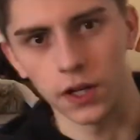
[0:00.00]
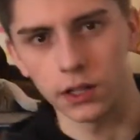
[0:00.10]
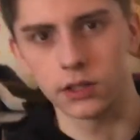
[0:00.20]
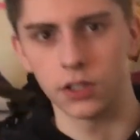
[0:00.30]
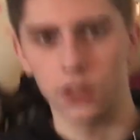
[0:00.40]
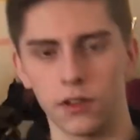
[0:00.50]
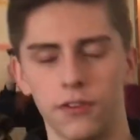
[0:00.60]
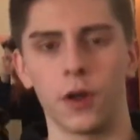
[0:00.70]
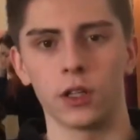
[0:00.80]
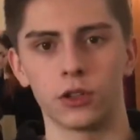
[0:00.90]
trying to
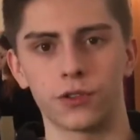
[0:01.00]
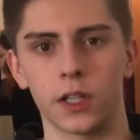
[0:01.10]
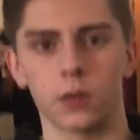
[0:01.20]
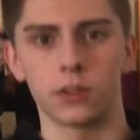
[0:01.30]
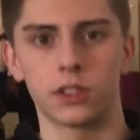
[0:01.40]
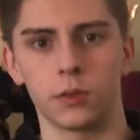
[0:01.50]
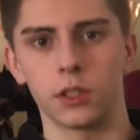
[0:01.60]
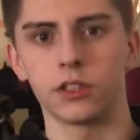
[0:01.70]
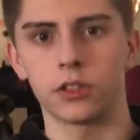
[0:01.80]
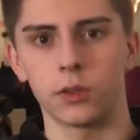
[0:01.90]
follow Draco and see what
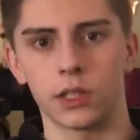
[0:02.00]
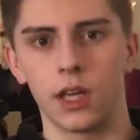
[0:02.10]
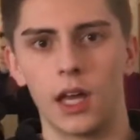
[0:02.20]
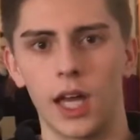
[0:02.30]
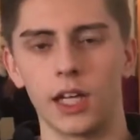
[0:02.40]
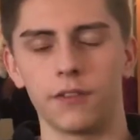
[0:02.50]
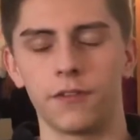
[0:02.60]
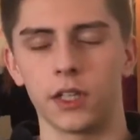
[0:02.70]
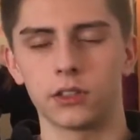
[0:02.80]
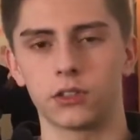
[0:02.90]
he's doing, and he
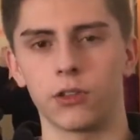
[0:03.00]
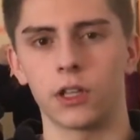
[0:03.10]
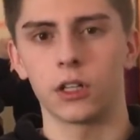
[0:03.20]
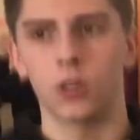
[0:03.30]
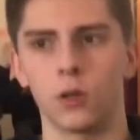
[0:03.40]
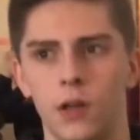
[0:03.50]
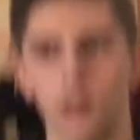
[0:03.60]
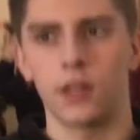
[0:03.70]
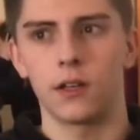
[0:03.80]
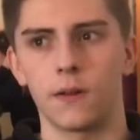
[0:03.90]
finds Draco
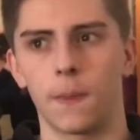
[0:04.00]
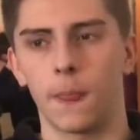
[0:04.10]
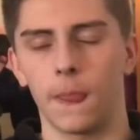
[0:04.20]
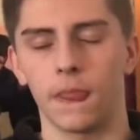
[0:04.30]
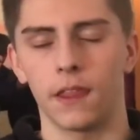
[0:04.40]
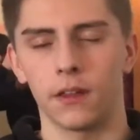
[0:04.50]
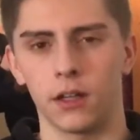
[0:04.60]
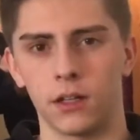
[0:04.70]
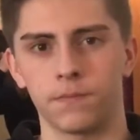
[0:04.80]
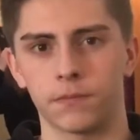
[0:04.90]
in
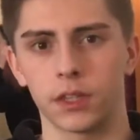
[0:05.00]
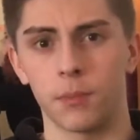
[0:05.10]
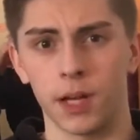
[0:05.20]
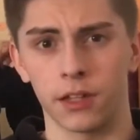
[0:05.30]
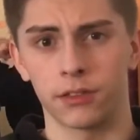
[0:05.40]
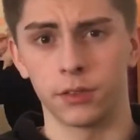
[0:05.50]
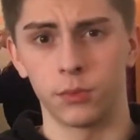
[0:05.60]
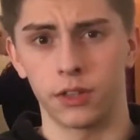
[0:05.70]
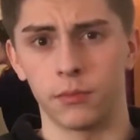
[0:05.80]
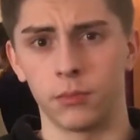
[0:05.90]
the bathroom
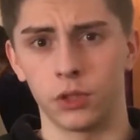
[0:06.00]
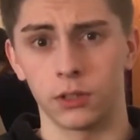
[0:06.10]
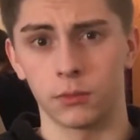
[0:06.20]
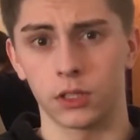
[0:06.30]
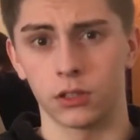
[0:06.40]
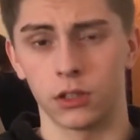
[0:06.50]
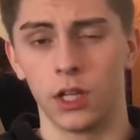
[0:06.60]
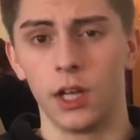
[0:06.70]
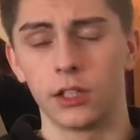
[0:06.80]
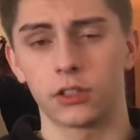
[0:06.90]
with Moaning Myrtle.
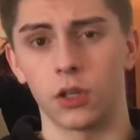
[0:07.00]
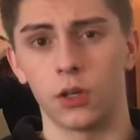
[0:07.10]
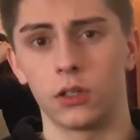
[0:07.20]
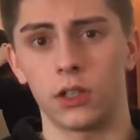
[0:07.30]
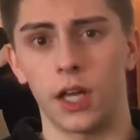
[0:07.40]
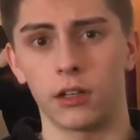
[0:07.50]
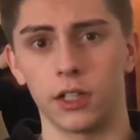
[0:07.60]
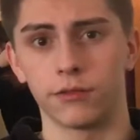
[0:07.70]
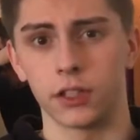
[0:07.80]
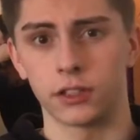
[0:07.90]
So
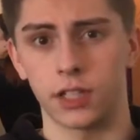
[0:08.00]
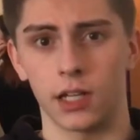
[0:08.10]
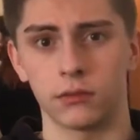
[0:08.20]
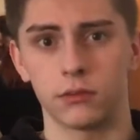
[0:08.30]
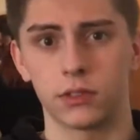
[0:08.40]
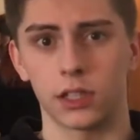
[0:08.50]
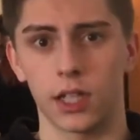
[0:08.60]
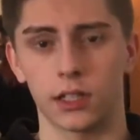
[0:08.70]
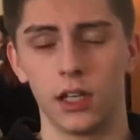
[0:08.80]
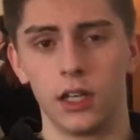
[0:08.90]
Harry runs down
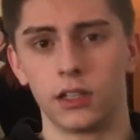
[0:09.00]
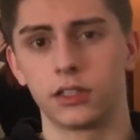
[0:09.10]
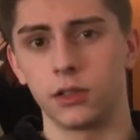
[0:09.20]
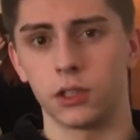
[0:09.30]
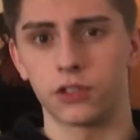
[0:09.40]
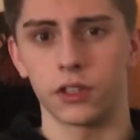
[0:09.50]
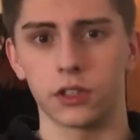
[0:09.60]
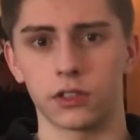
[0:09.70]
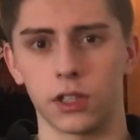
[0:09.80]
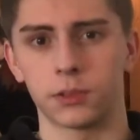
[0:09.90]
to see what
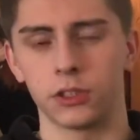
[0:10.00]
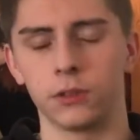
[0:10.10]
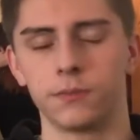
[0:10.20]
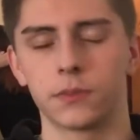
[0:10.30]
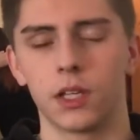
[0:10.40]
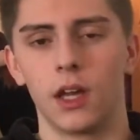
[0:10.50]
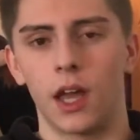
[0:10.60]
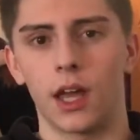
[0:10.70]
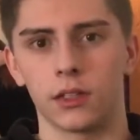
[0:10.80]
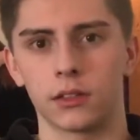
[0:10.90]
Draco's up to,
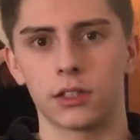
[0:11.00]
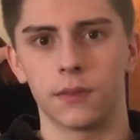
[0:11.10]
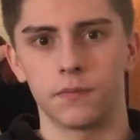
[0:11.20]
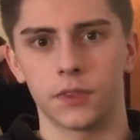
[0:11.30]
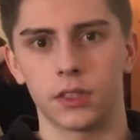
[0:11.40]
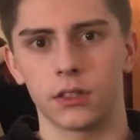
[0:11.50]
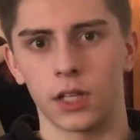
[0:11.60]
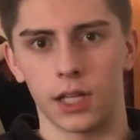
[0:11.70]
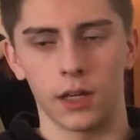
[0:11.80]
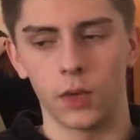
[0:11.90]
and
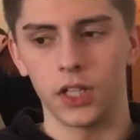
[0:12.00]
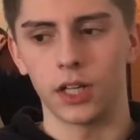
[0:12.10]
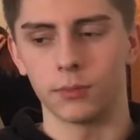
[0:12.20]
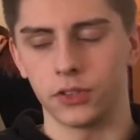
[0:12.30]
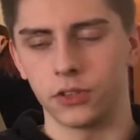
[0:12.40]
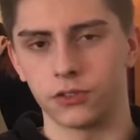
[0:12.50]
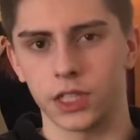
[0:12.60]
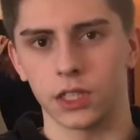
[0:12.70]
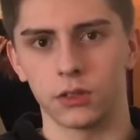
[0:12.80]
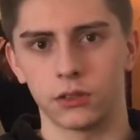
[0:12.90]
when he comes in,
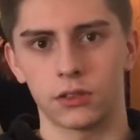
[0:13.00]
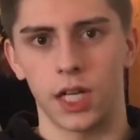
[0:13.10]
Draco's